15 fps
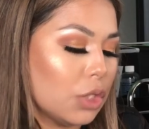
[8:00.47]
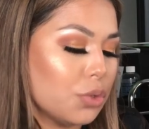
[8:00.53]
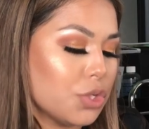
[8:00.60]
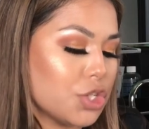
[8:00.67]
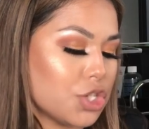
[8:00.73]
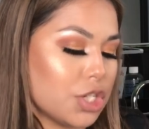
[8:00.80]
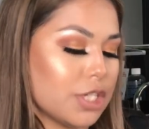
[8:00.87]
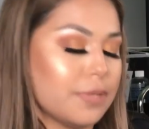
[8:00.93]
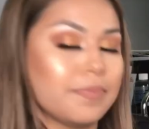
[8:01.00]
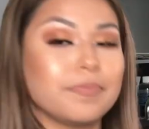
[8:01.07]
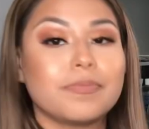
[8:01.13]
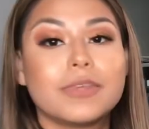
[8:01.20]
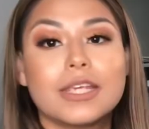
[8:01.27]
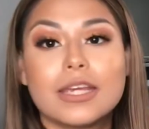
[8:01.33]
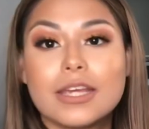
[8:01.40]
Lotion.
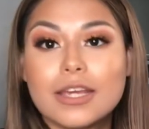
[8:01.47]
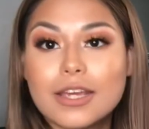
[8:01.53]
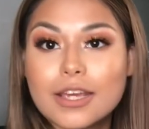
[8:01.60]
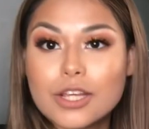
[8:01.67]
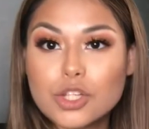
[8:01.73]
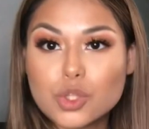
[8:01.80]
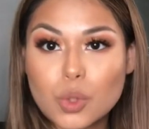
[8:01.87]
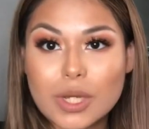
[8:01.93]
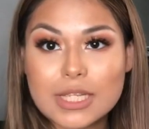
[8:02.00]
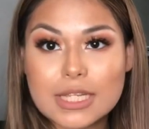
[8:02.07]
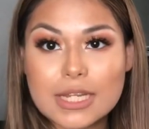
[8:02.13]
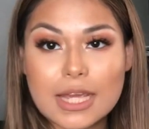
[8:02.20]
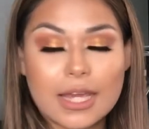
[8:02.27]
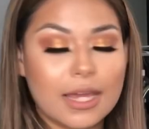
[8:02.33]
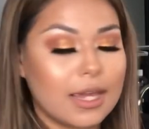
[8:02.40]
Twice a
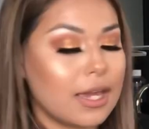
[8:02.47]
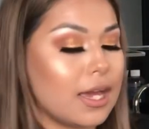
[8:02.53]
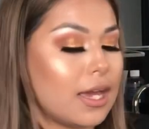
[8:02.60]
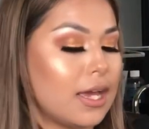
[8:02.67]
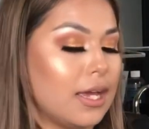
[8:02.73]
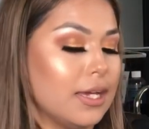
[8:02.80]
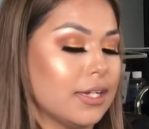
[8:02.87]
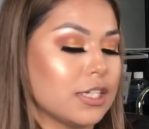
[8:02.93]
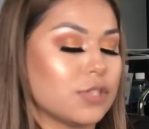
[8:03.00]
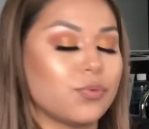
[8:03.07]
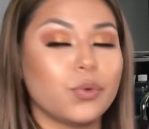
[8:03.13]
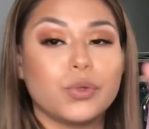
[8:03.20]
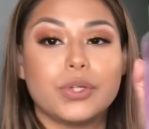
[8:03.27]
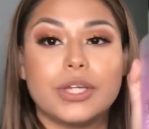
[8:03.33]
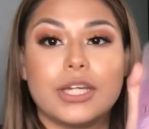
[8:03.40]
day
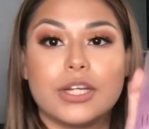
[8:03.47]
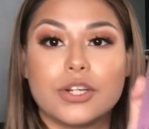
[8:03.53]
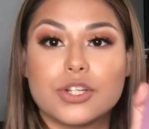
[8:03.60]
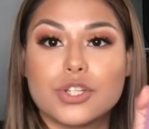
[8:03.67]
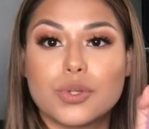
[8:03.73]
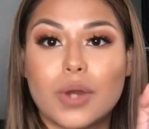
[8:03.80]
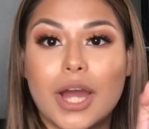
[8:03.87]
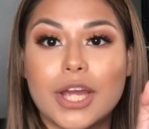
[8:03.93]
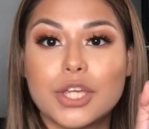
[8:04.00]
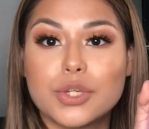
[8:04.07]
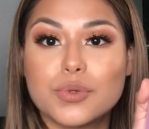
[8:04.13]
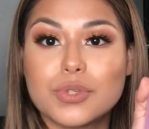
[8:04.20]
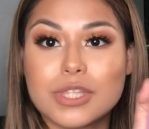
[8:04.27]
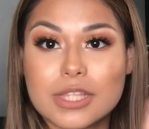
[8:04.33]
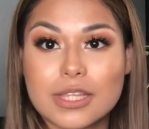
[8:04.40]
exfoliator. So I
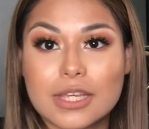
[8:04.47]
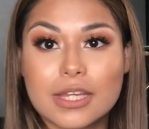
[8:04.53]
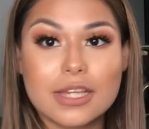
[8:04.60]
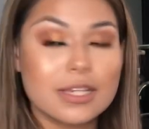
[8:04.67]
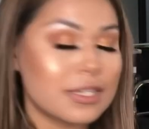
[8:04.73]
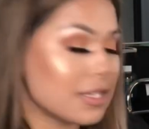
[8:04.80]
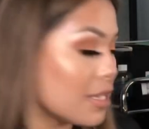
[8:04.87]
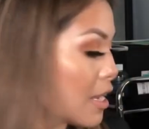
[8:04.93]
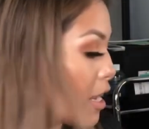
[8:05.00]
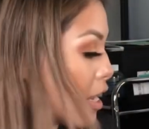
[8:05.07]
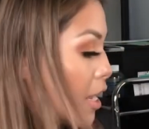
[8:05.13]
use this.